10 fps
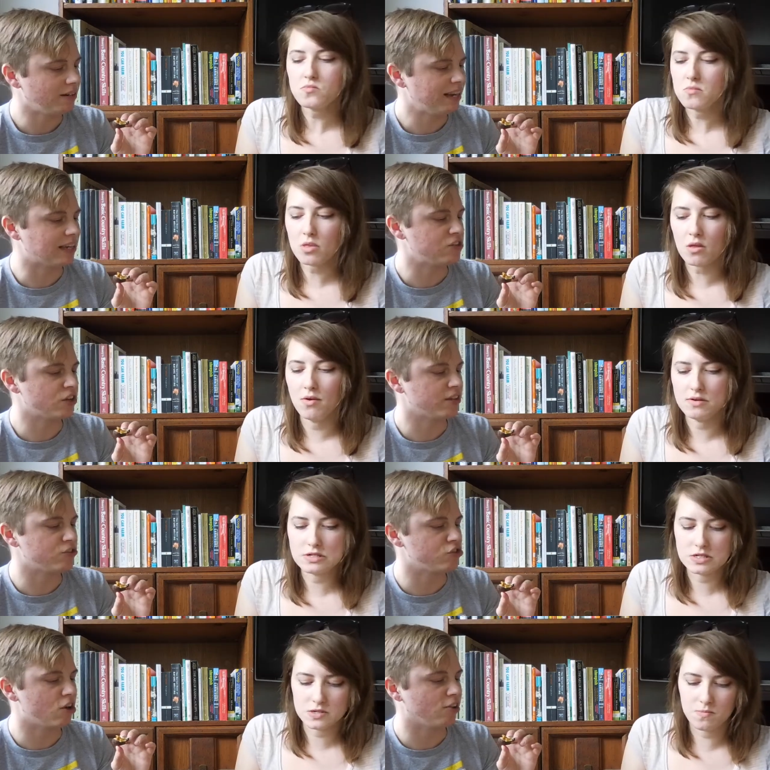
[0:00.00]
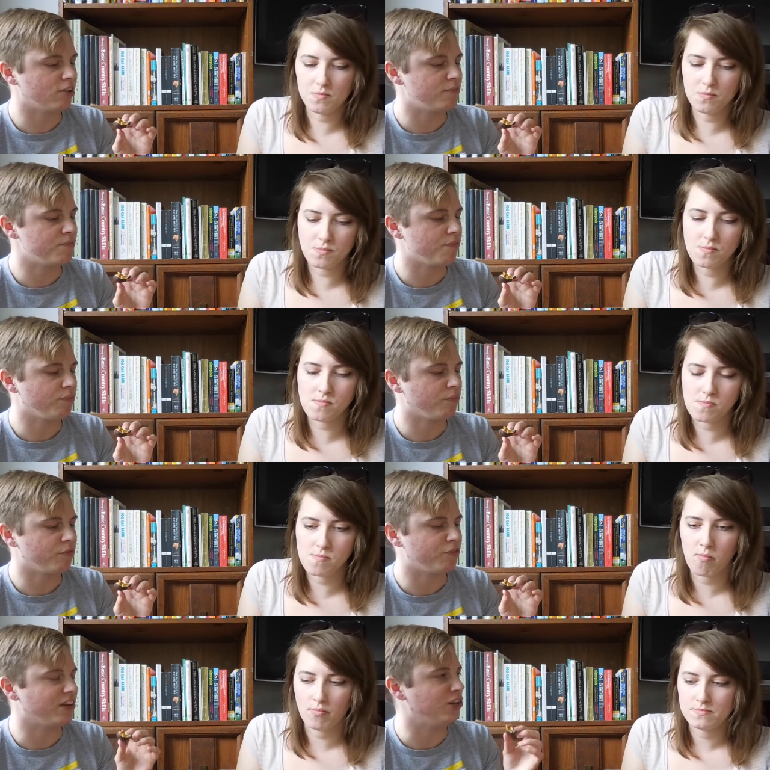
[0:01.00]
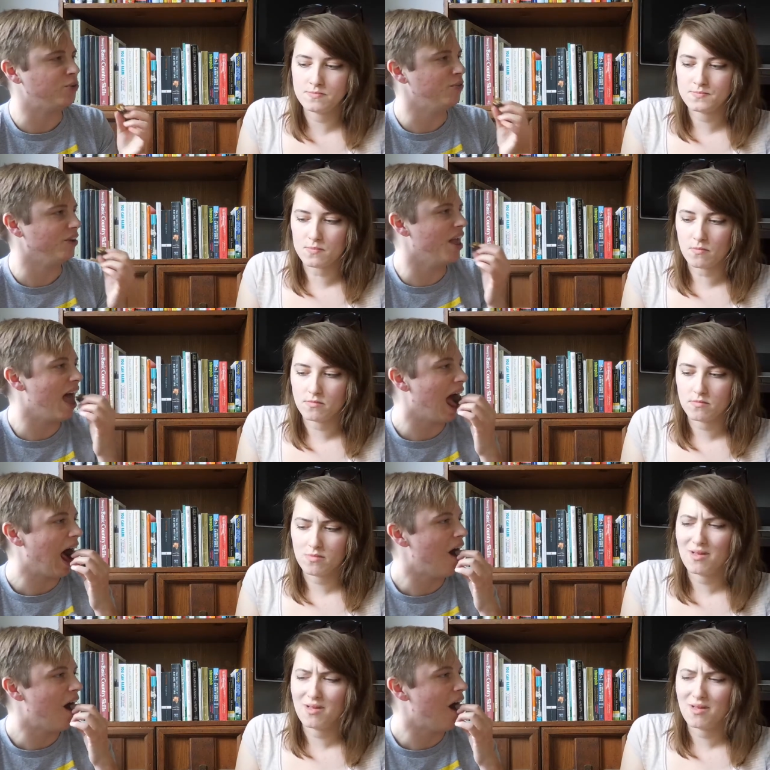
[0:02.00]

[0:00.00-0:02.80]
Speaker 1: yeah, it's like a chocolate fig Newton.